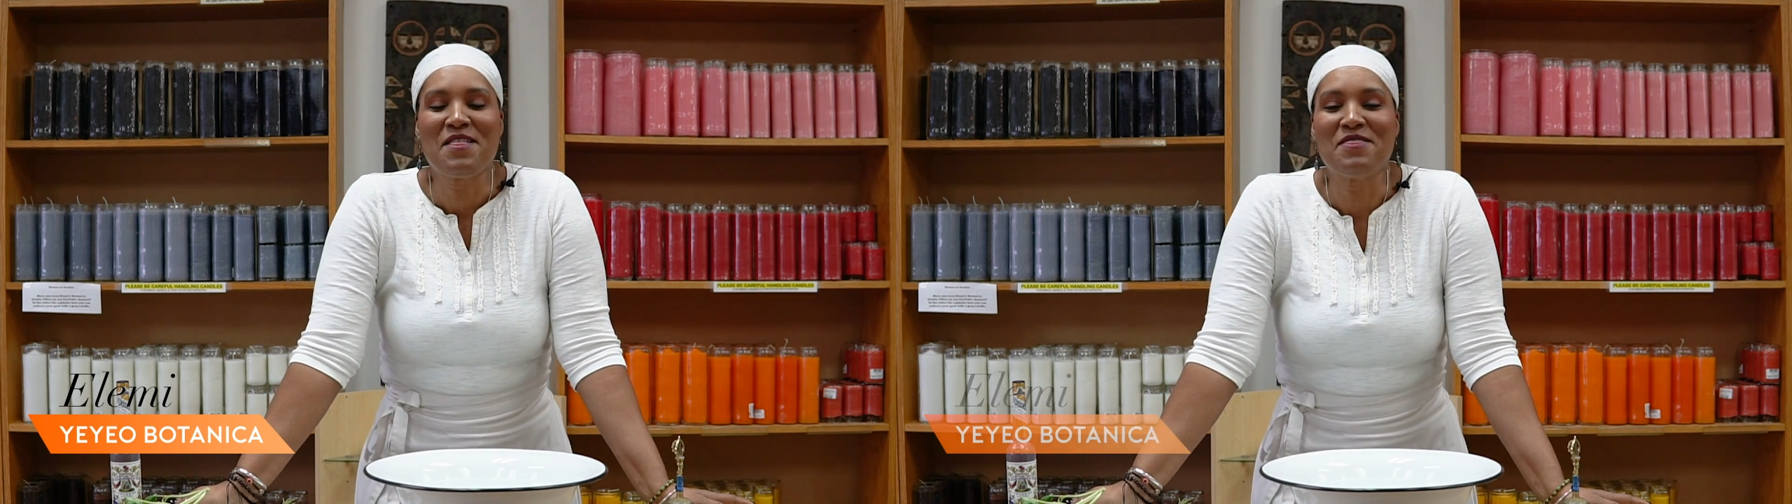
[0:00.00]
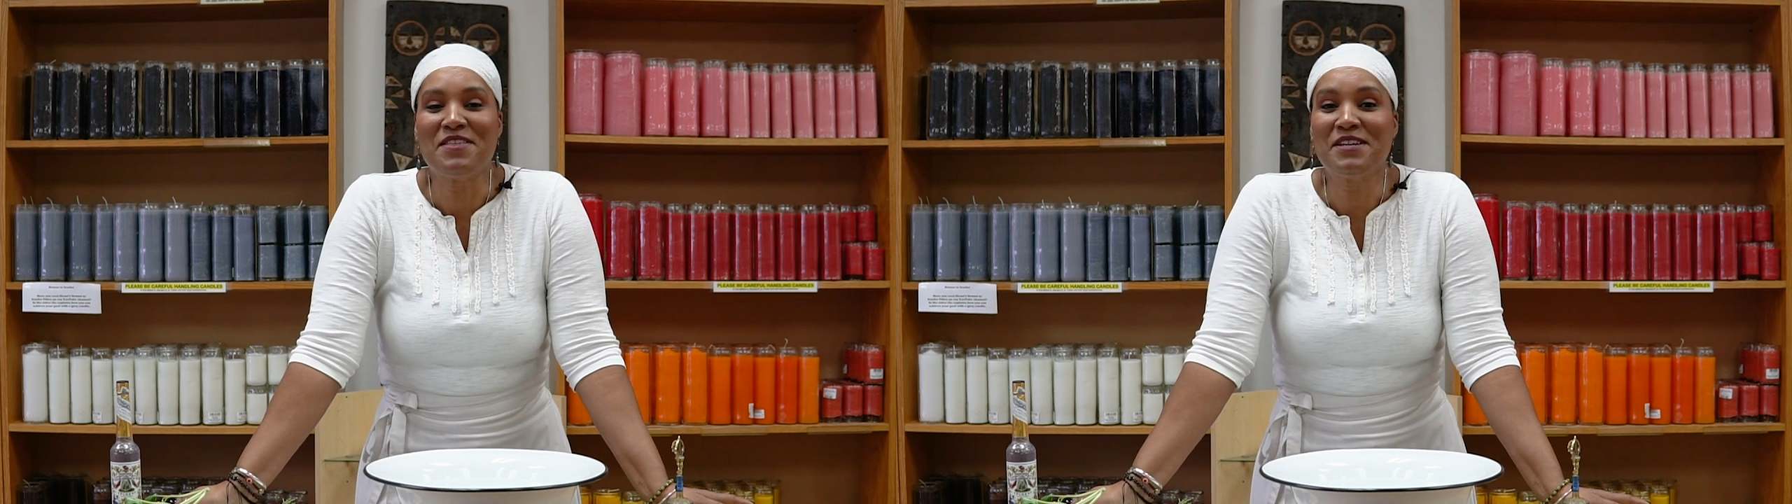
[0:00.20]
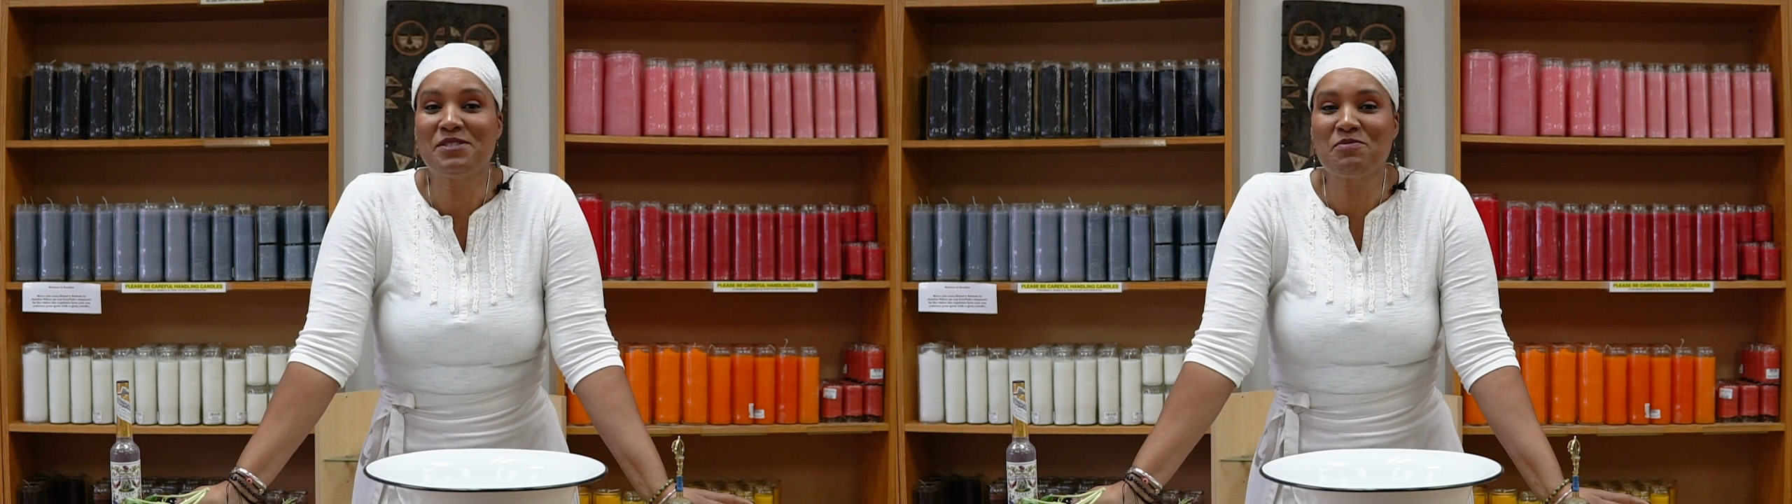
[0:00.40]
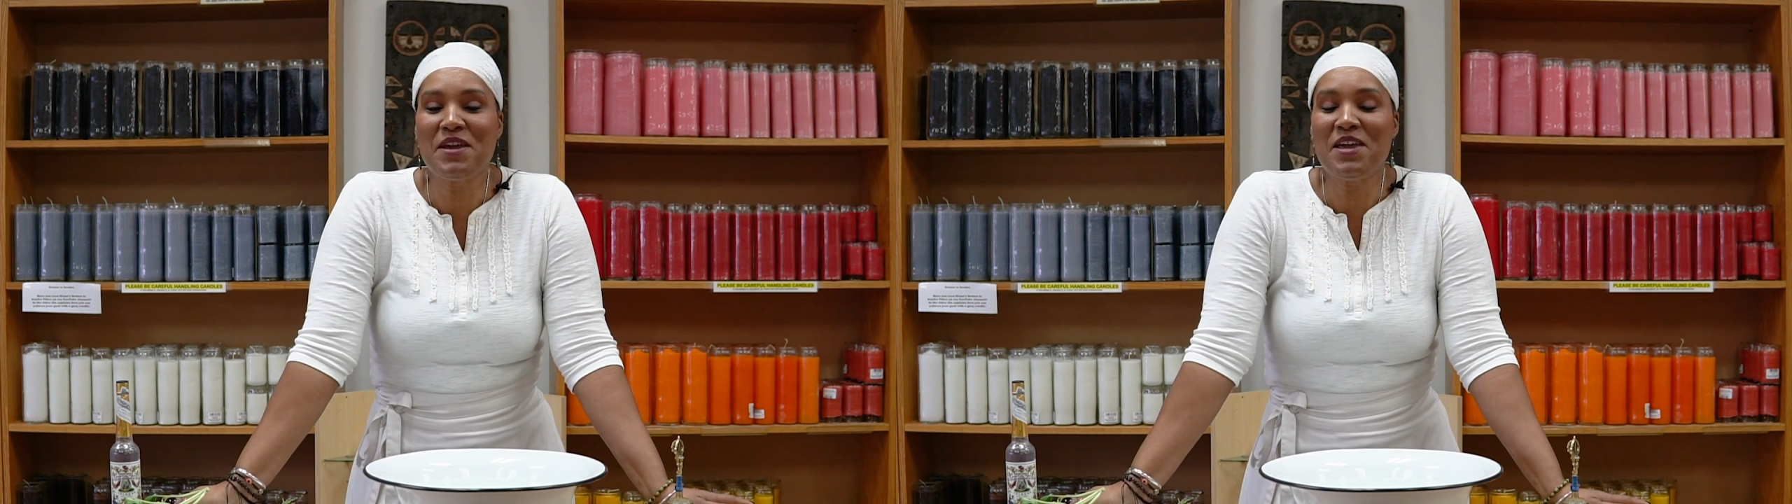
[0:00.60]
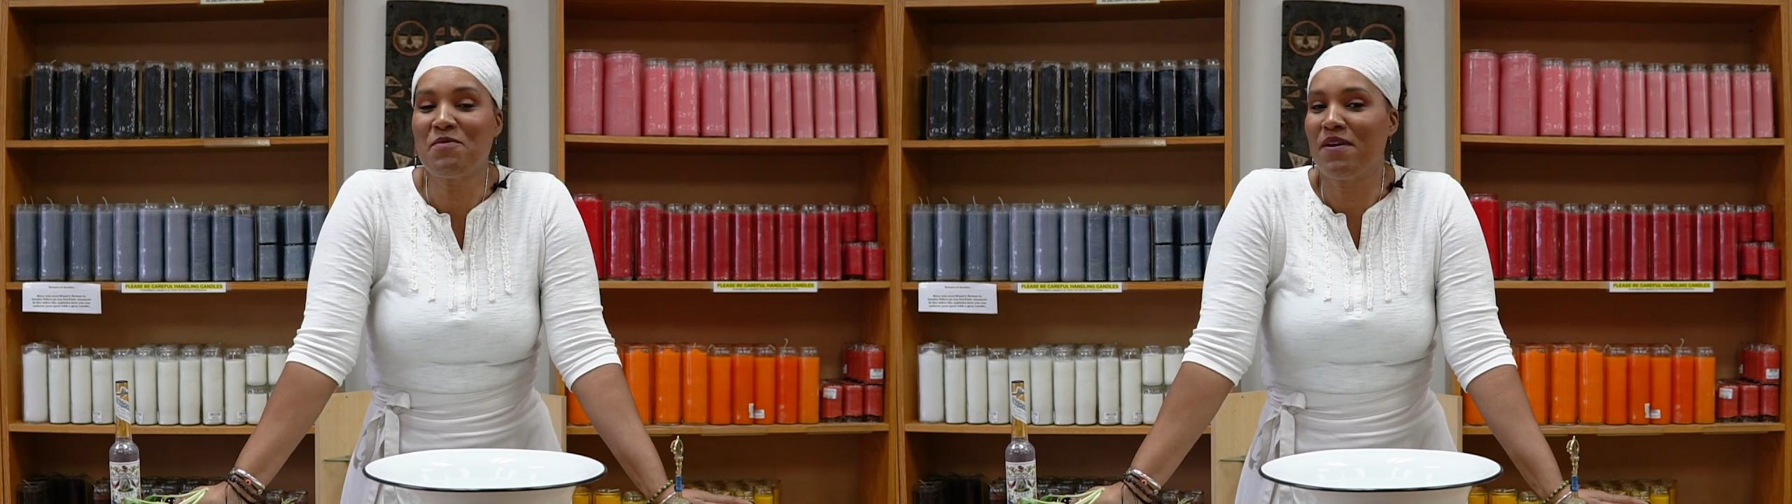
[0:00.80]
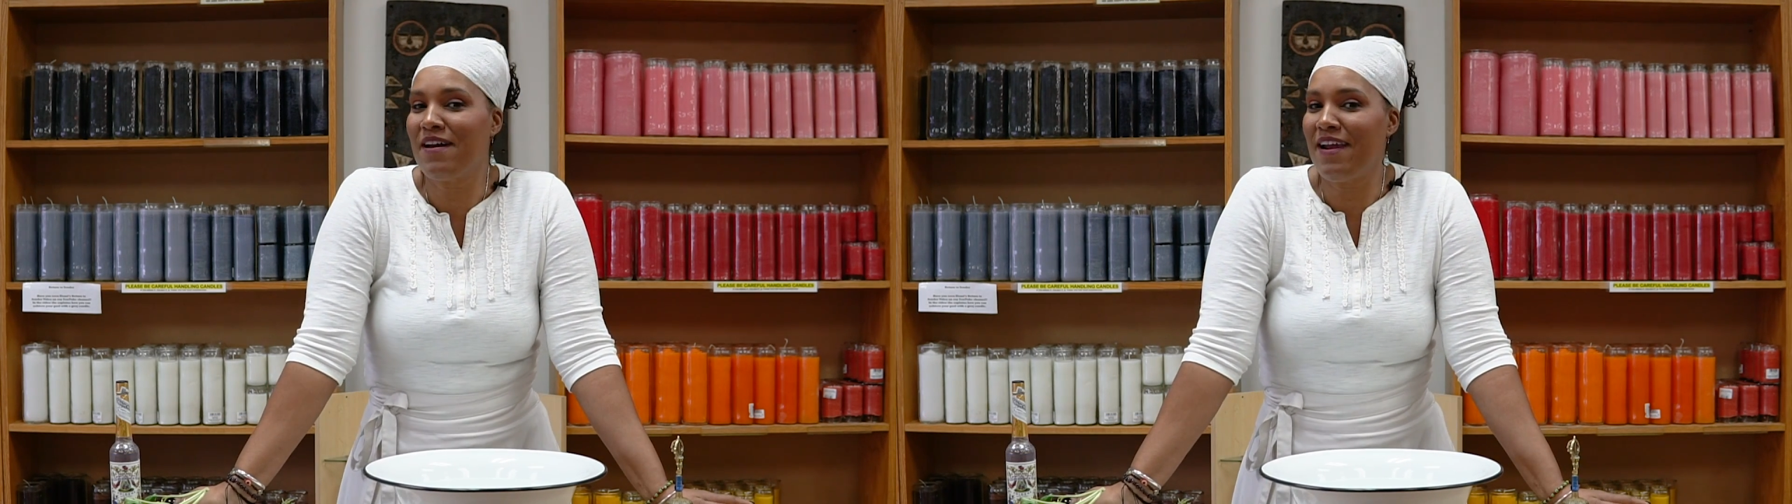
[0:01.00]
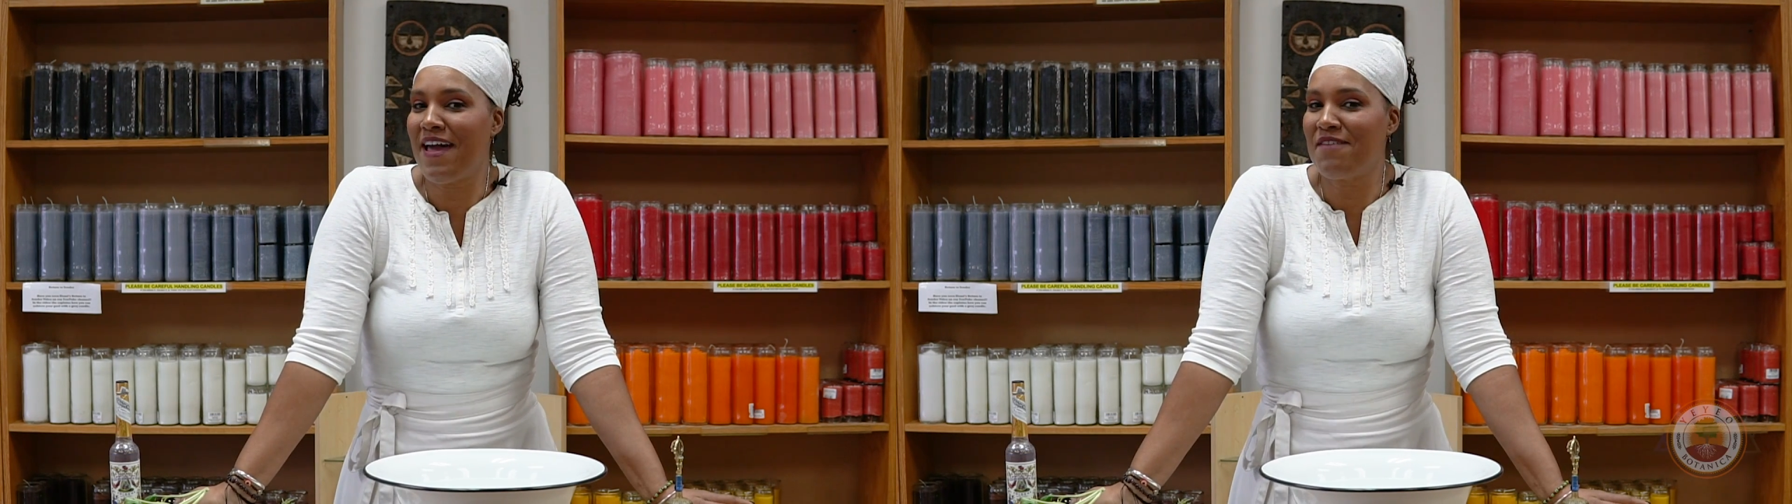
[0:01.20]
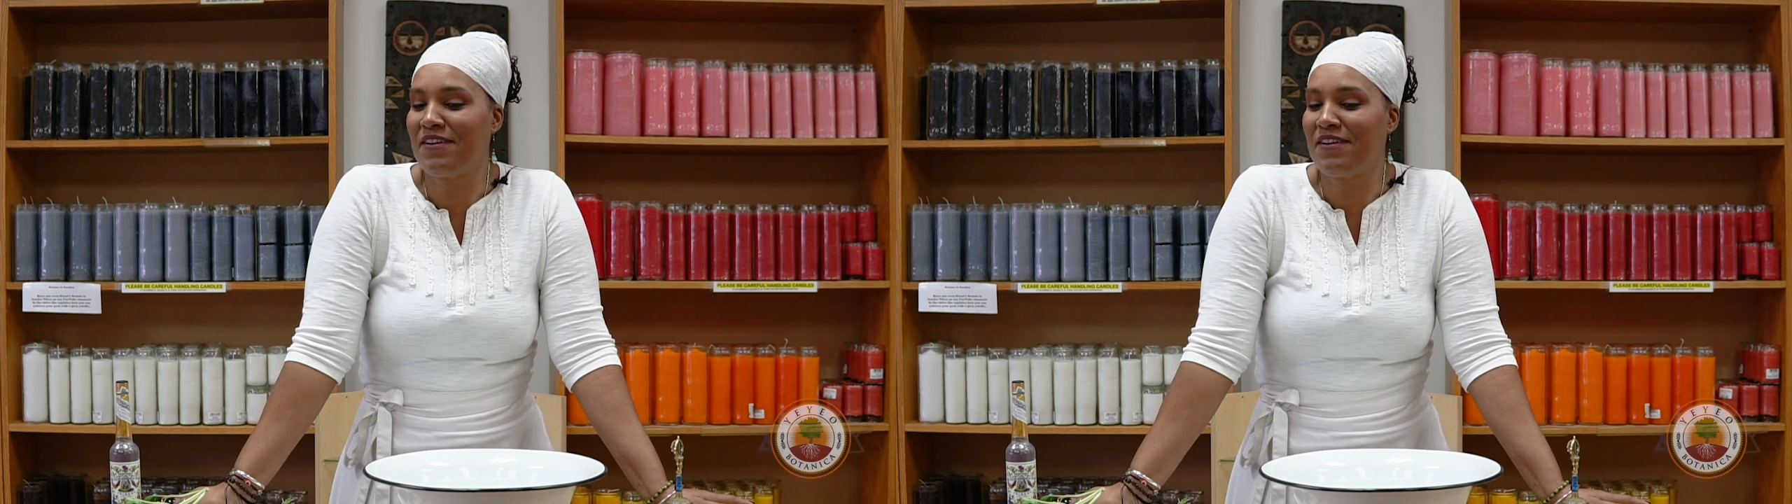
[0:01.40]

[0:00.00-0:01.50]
This week, we're going to have